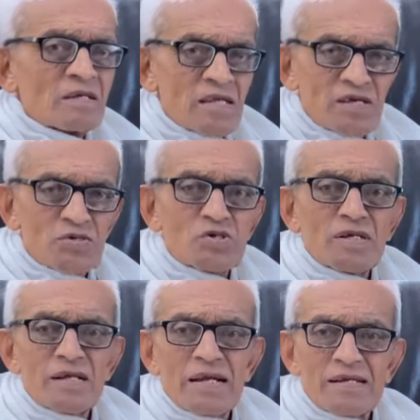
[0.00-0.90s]

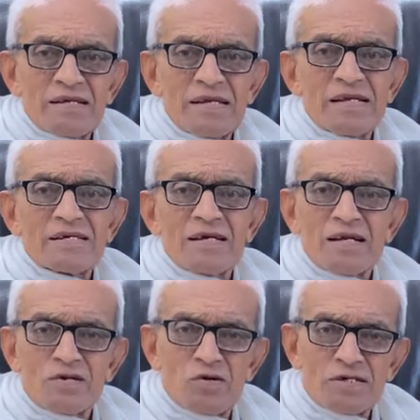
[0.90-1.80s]
Creation and creator
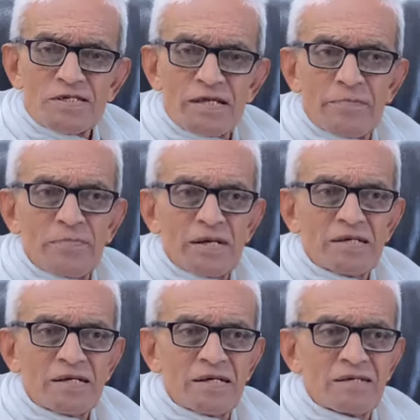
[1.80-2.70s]
are not
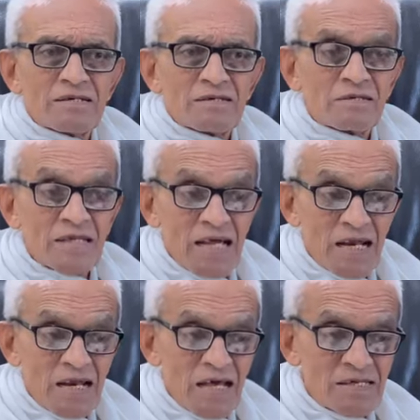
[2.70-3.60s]
separated.
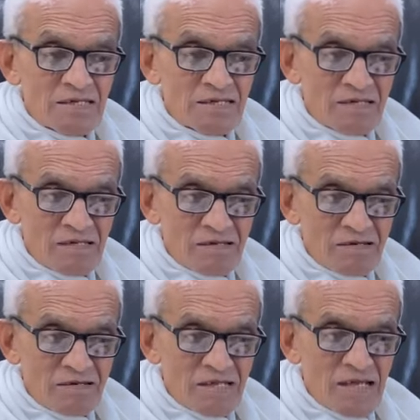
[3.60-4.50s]
There lies
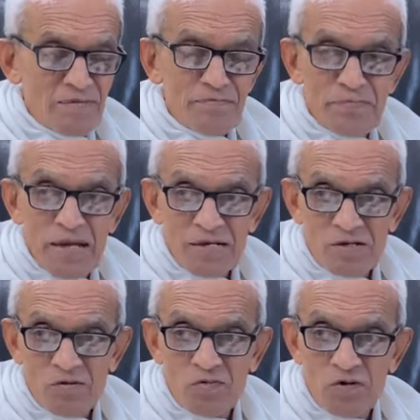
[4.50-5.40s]
the
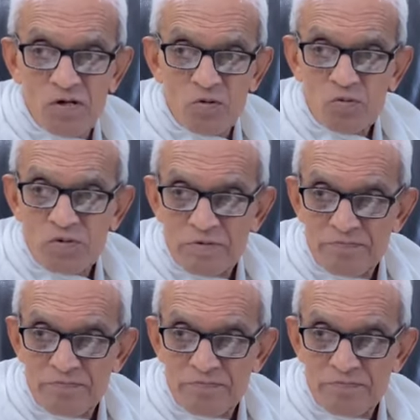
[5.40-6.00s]
impact of love.